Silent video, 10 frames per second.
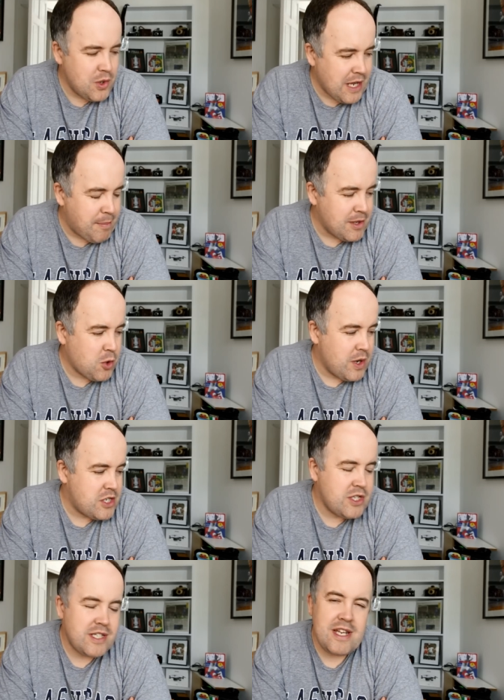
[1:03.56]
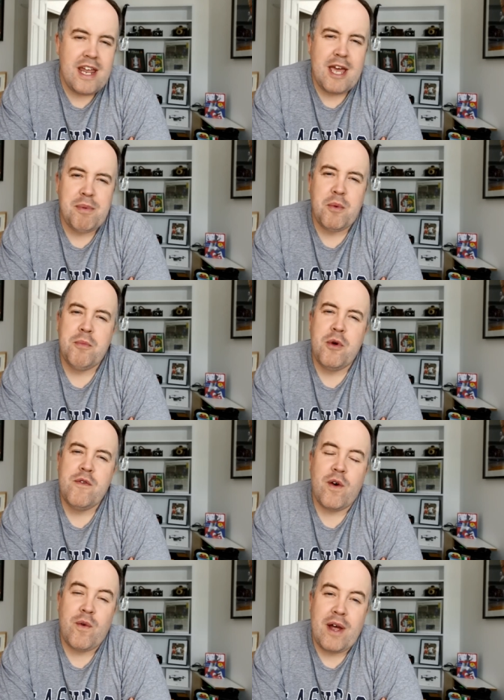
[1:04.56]
a couple of the questions in here, but we'll
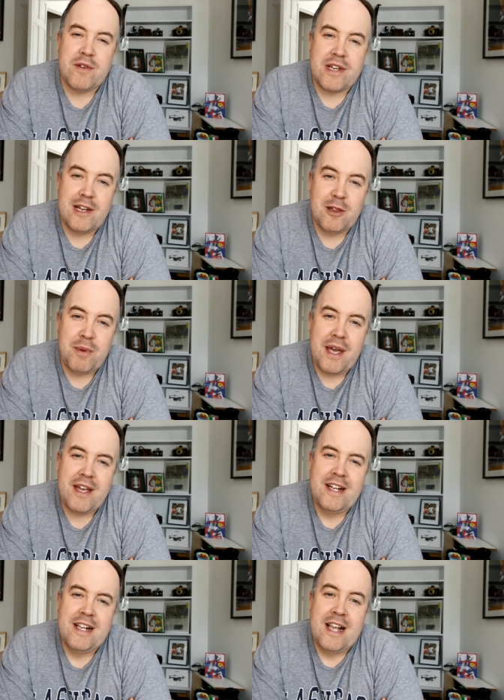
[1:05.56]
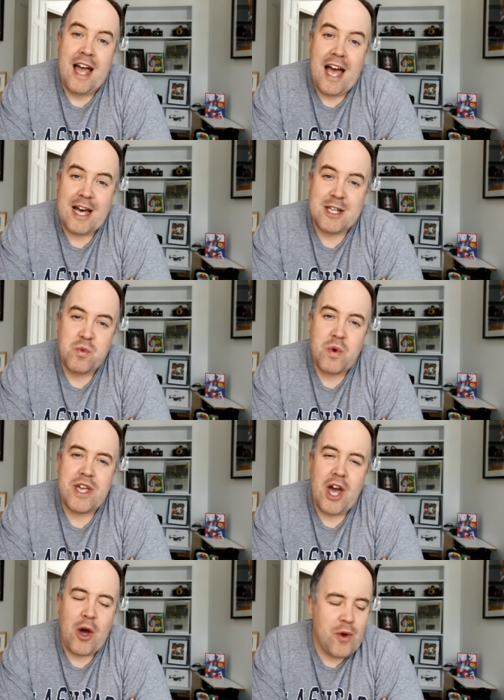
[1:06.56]
move around a little bit as we
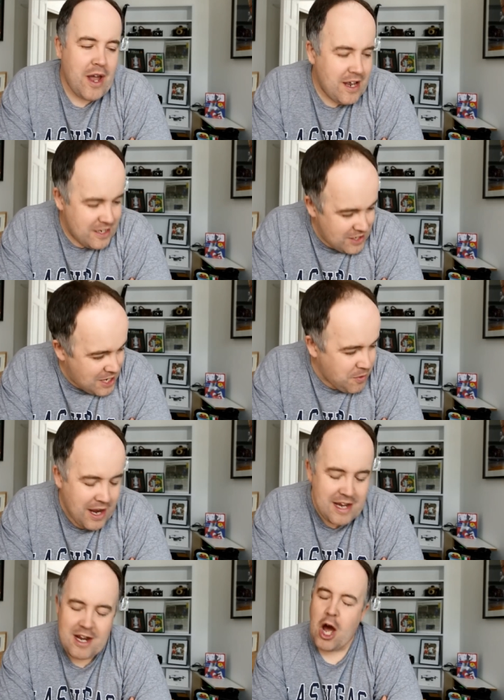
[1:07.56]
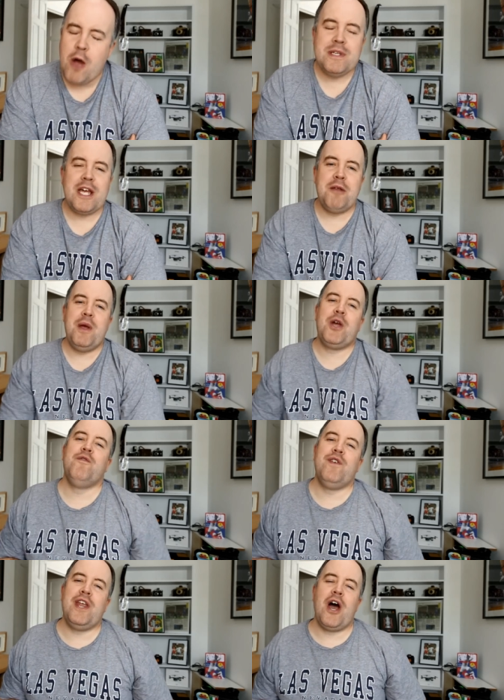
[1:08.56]
go. Anyway, hope it's going to be a
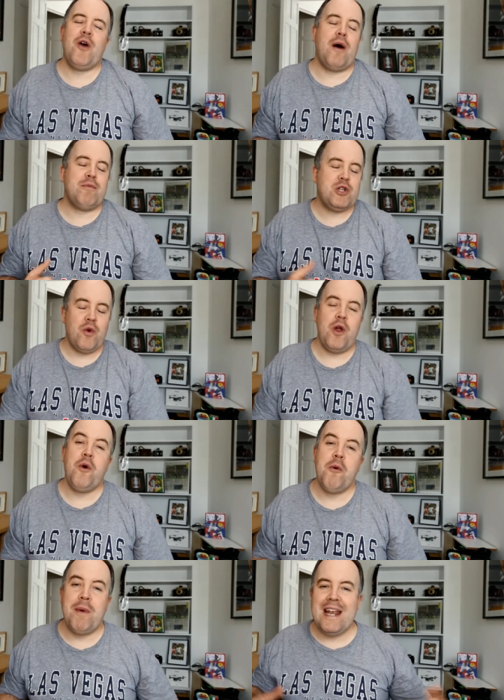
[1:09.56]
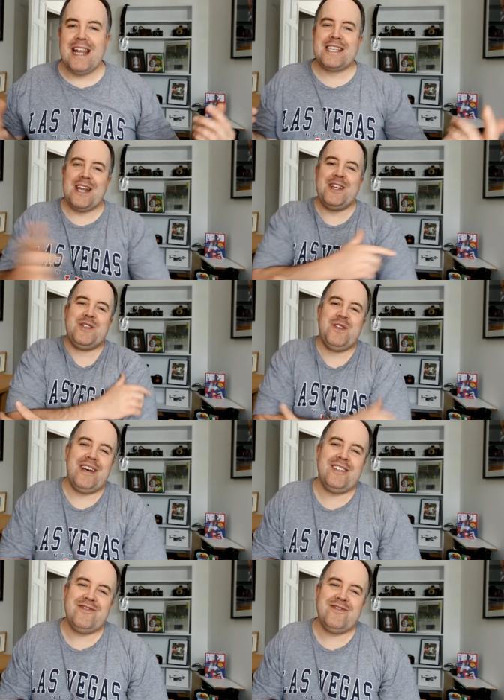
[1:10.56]
good video. I'm sure it will be. Let's get into it.